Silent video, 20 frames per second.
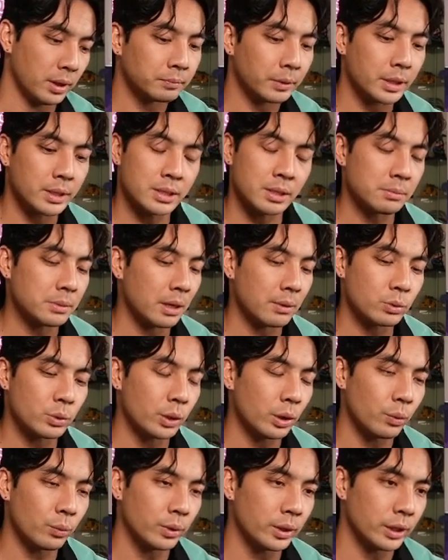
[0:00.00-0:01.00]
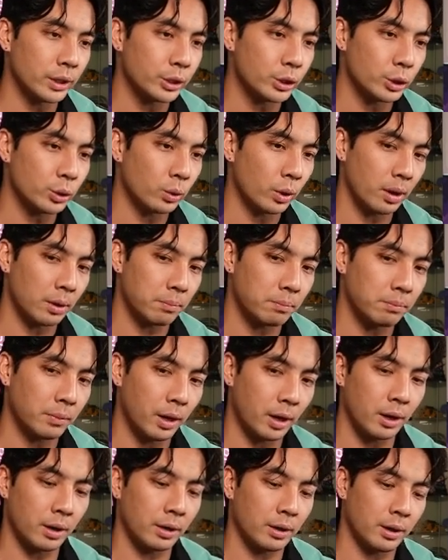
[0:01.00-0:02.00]
Because sometimes we don't really do
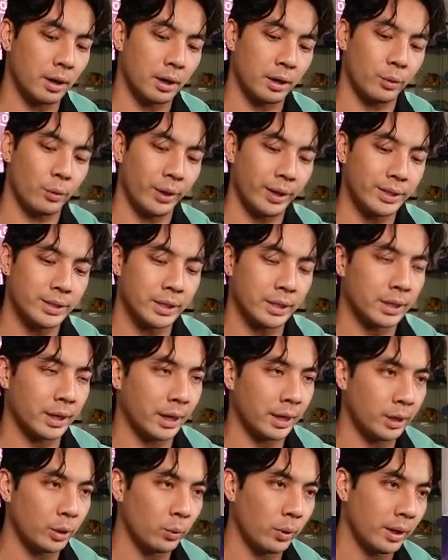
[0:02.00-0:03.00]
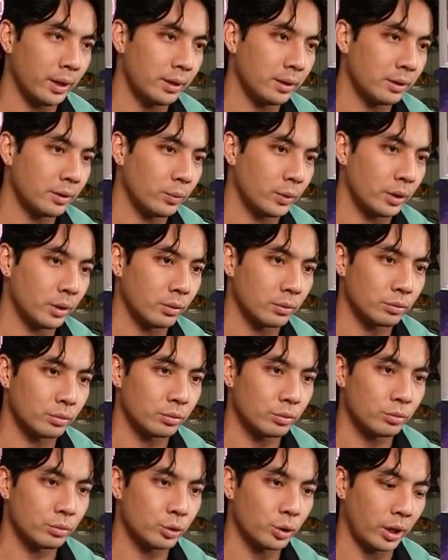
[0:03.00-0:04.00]
our raising anyway.
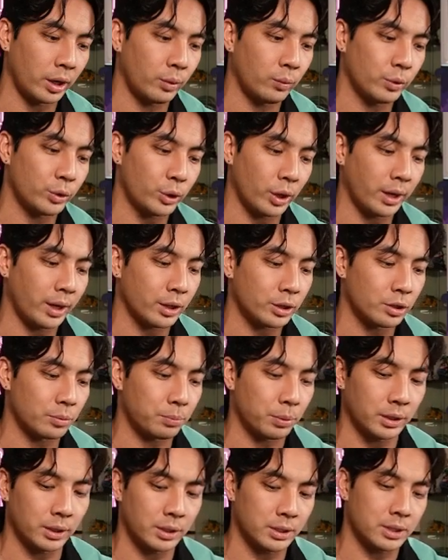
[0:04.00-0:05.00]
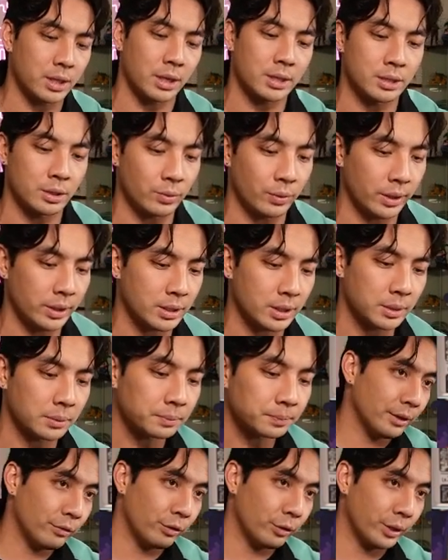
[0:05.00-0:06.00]
We try not to put these guys in raising.
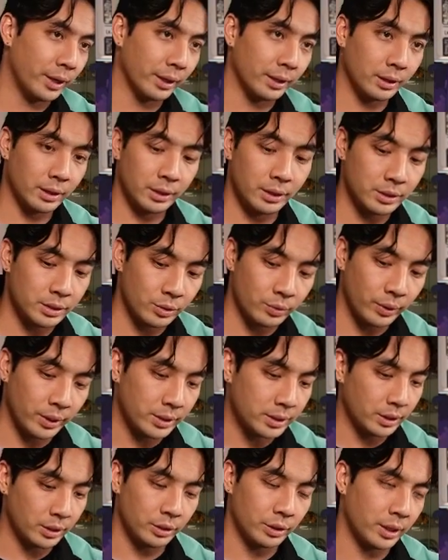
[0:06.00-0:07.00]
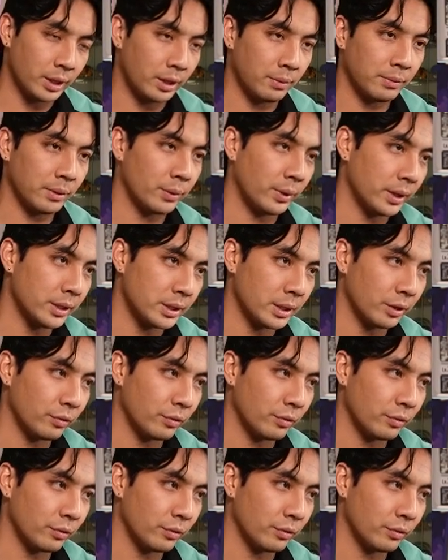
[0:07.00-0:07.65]
If you get these in raising, you get them in raising.